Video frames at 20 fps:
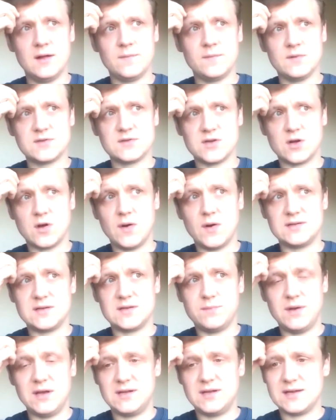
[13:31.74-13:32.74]
So going to
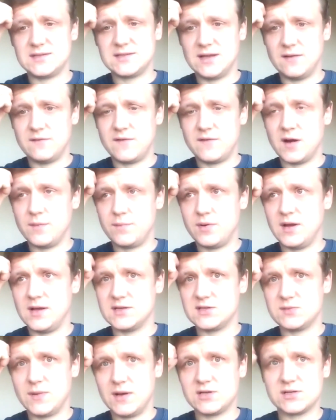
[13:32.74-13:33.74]
PTSD therapy,
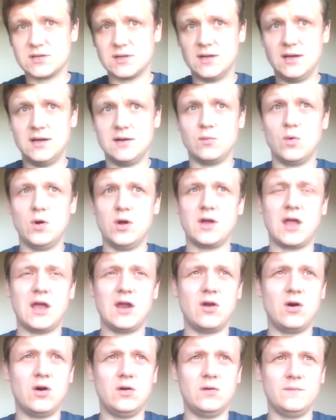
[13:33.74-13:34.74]
especially working
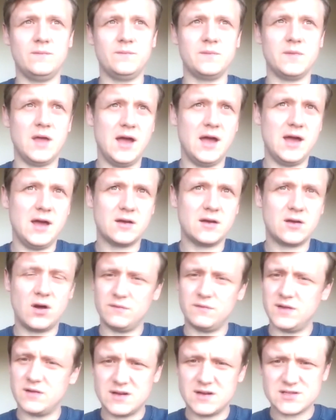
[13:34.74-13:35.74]
on
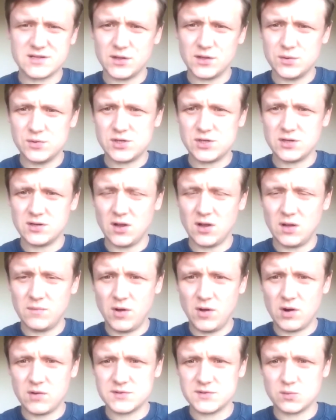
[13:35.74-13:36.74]
conflict resolution a lot
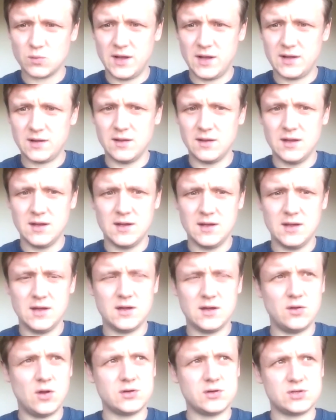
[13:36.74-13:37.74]
more as well,
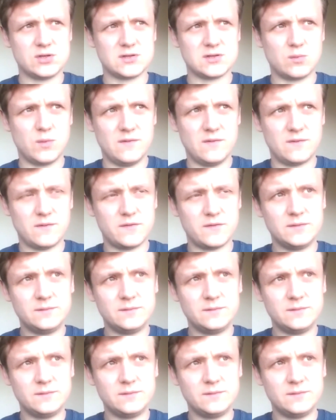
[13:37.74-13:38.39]
not just with